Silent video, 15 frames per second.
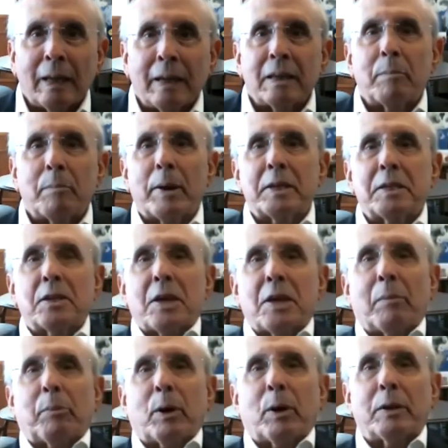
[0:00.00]
The
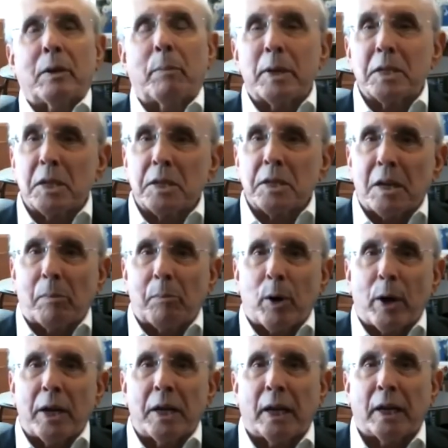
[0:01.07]
businesses
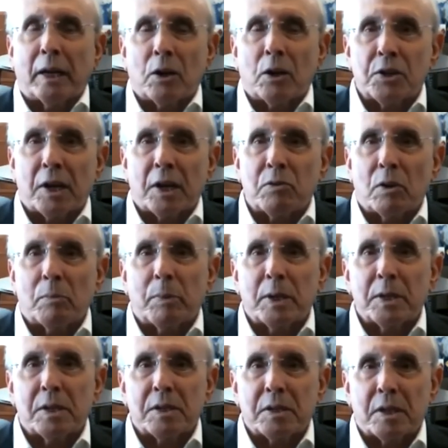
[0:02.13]
operating in our central
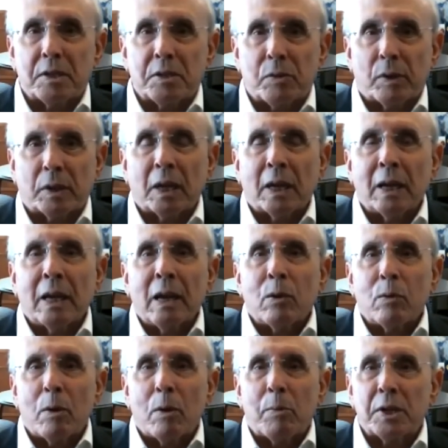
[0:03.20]
business district
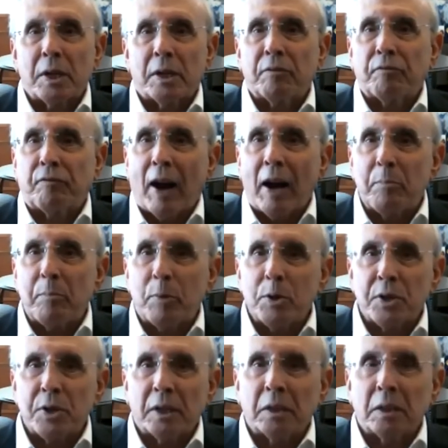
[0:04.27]
represent
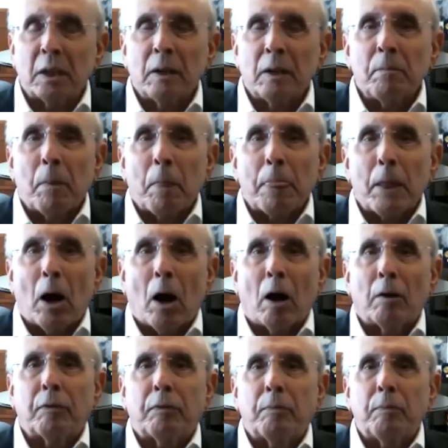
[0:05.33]
5%
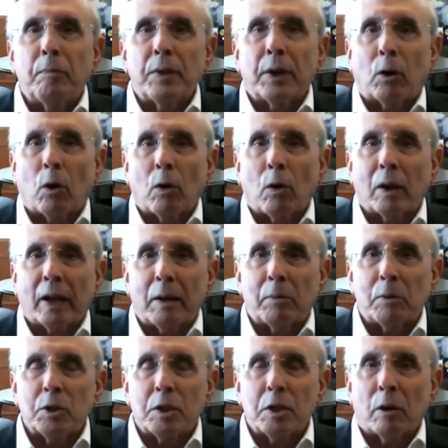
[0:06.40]
of the Coral
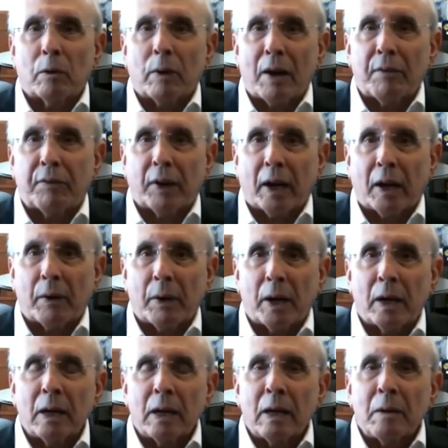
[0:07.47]
Gables geographic
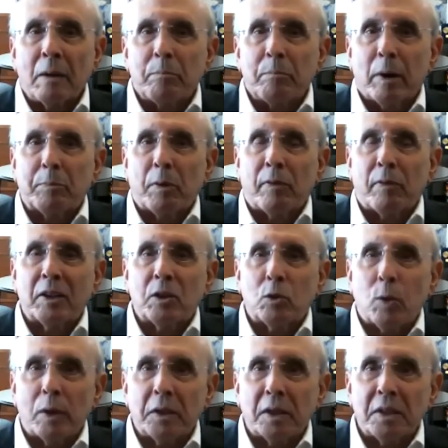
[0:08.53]
area, but provide
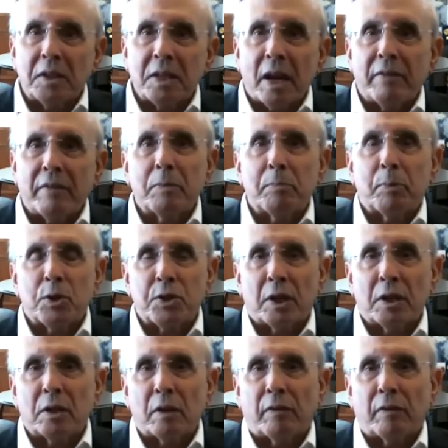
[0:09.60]
27%